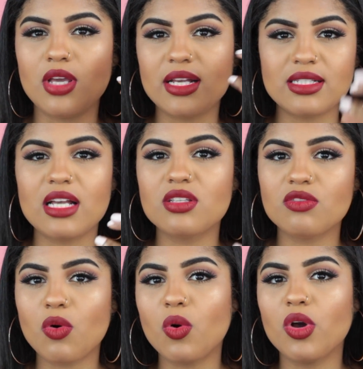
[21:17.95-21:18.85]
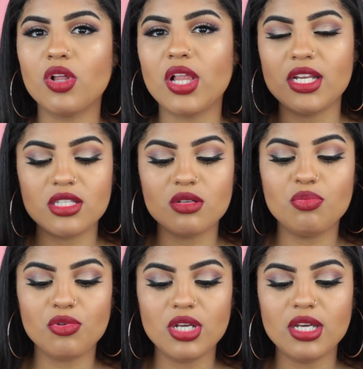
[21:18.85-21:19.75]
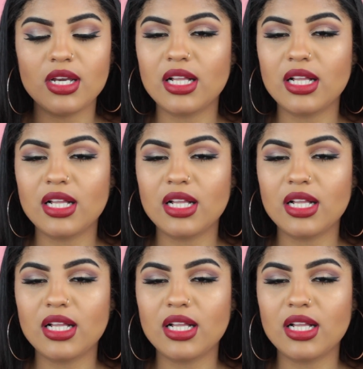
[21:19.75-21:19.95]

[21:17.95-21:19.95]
excessive oil, any debris.